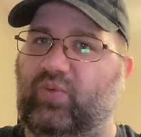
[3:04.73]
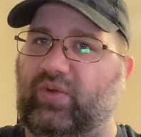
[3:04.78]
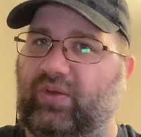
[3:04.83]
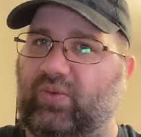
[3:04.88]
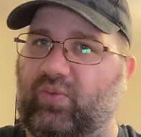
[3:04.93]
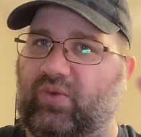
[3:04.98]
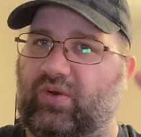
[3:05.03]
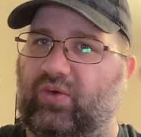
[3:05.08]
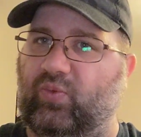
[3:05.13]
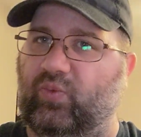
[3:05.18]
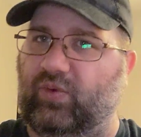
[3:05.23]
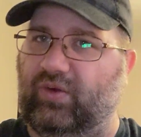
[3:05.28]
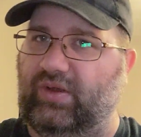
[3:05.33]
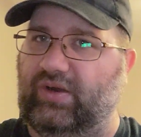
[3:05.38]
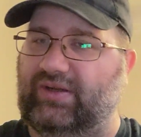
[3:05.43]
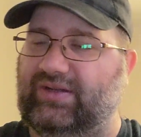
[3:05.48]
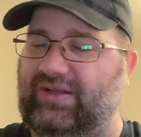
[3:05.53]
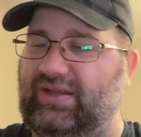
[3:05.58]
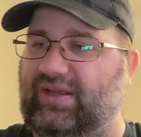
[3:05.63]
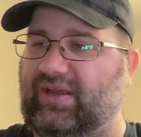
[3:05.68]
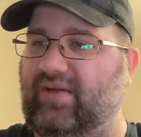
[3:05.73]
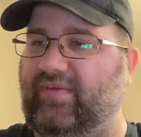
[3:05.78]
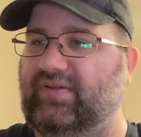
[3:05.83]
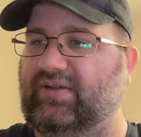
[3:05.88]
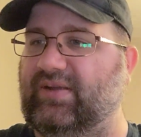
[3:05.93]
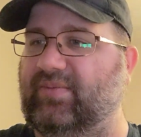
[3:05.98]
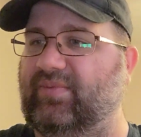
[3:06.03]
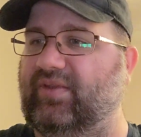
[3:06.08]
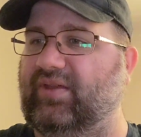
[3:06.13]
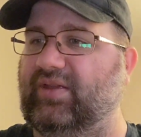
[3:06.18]
we you know we're gonna take care of
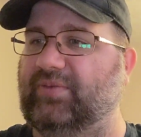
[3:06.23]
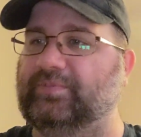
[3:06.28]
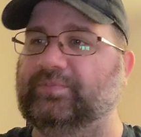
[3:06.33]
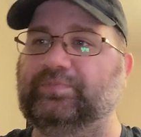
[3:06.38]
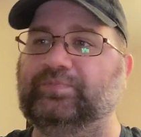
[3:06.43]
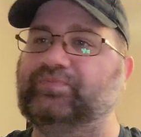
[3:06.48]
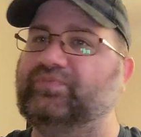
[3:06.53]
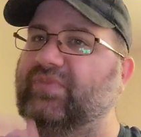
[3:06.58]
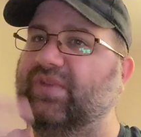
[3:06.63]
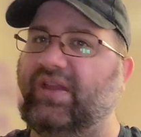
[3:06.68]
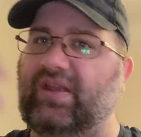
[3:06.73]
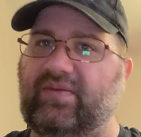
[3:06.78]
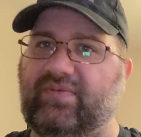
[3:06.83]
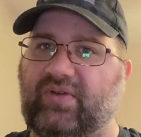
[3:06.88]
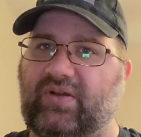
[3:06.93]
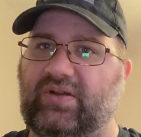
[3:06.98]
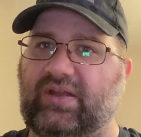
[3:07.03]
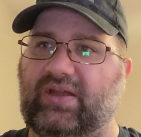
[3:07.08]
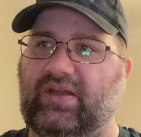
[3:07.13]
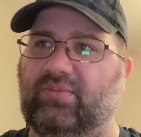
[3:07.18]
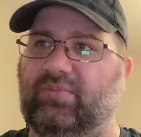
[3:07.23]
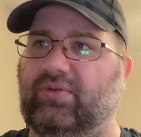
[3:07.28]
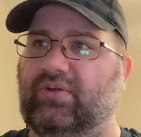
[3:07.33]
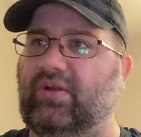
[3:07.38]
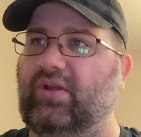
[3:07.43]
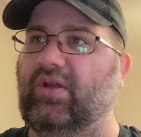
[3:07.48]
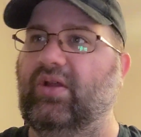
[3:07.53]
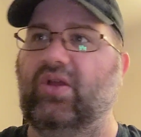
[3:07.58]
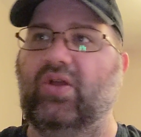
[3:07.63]
it type of thing. He's very likable.